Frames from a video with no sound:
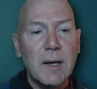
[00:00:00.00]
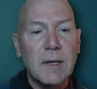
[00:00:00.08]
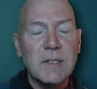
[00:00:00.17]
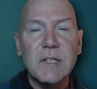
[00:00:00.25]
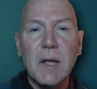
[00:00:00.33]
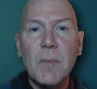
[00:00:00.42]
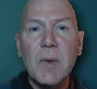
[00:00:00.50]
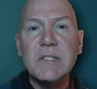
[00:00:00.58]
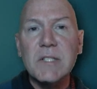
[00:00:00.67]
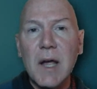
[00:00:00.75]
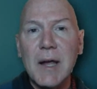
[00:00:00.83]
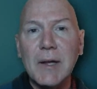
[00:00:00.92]
uh, side by
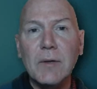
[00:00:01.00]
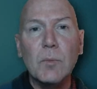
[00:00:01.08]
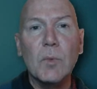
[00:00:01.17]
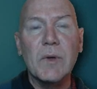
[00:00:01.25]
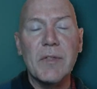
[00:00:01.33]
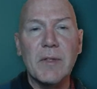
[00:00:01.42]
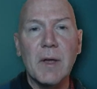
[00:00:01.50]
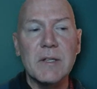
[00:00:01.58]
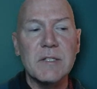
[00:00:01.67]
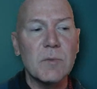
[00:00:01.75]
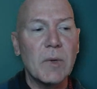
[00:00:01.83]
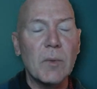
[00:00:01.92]
side with
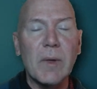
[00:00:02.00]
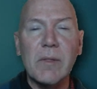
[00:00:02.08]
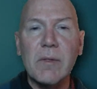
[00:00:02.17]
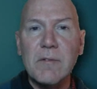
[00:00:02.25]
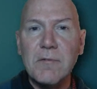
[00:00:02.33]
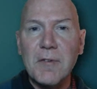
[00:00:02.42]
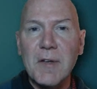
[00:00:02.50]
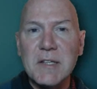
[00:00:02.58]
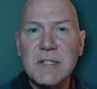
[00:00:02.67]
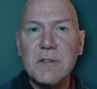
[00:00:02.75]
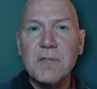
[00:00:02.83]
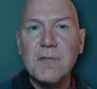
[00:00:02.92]
uh, somebody rather than
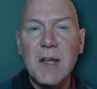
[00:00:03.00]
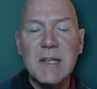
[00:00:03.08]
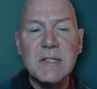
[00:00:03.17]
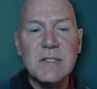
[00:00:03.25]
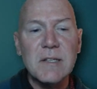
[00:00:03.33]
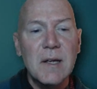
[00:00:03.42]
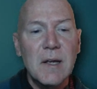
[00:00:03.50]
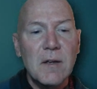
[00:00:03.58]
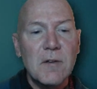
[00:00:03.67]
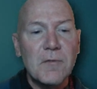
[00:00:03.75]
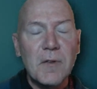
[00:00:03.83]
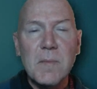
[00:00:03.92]
face to face.
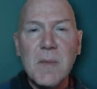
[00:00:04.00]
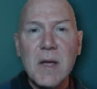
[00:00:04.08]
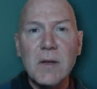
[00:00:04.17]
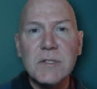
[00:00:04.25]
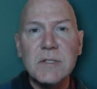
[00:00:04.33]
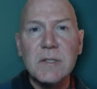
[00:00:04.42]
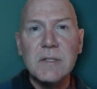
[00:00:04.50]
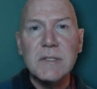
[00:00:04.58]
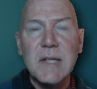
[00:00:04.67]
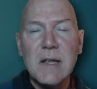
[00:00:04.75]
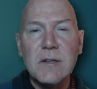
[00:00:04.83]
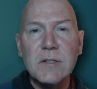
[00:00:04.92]
Females
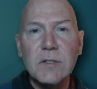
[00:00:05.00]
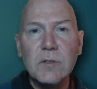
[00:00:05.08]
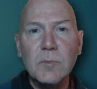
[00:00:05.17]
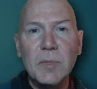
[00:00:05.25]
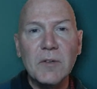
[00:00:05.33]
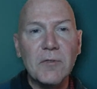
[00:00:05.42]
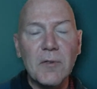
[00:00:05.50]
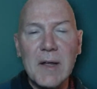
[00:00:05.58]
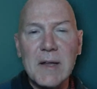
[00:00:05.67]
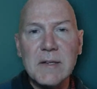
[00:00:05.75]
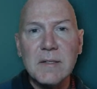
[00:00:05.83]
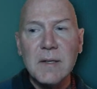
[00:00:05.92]
tend to
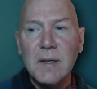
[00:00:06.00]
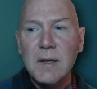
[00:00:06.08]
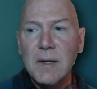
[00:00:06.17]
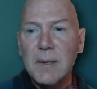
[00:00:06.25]
befriend